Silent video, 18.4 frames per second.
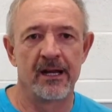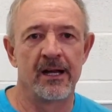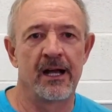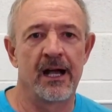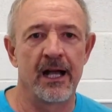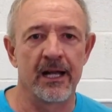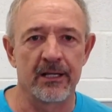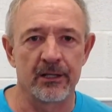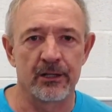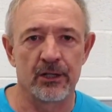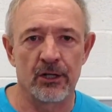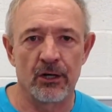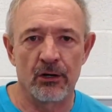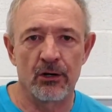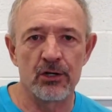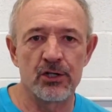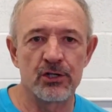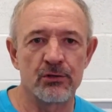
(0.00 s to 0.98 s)
I
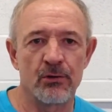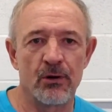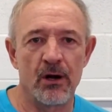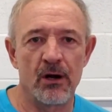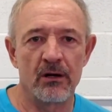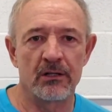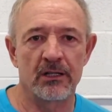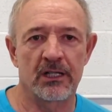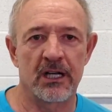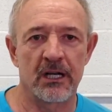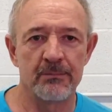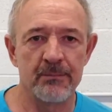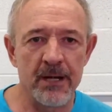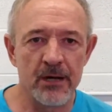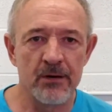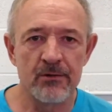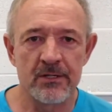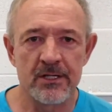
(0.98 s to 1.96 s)
encourage you all to come
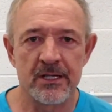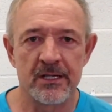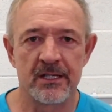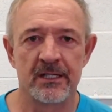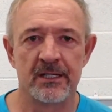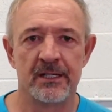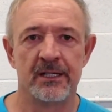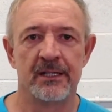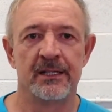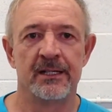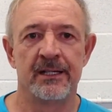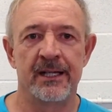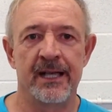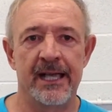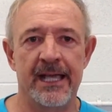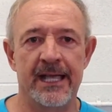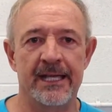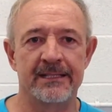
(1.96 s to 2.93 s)
out
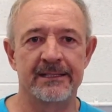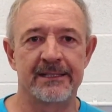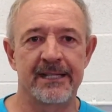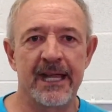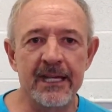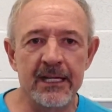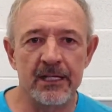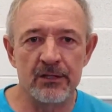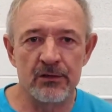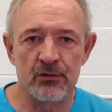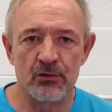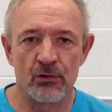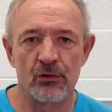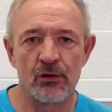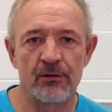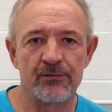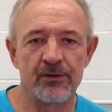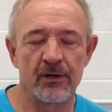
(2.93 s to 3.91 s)
and take control
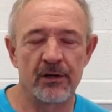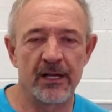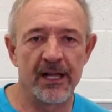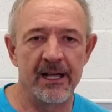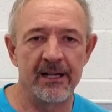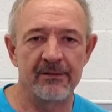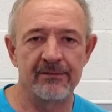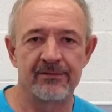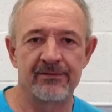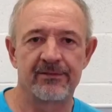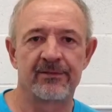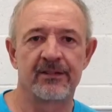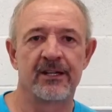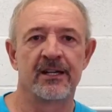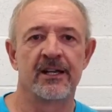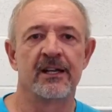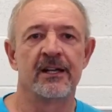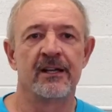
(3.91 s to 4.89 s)
of your life,
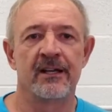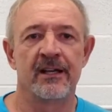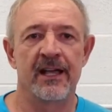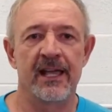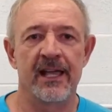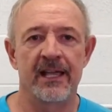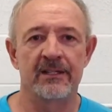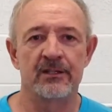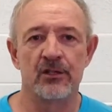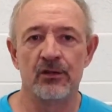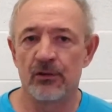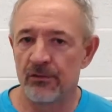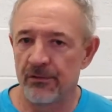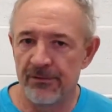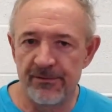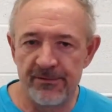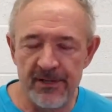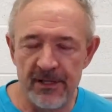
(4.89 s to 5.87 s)
and you'll
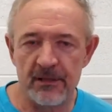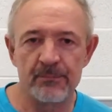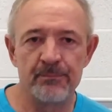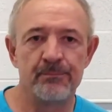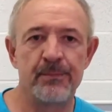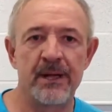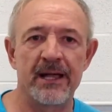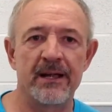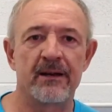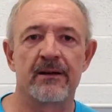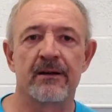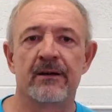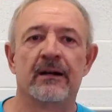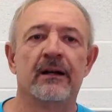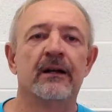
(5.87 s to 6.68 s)
feel better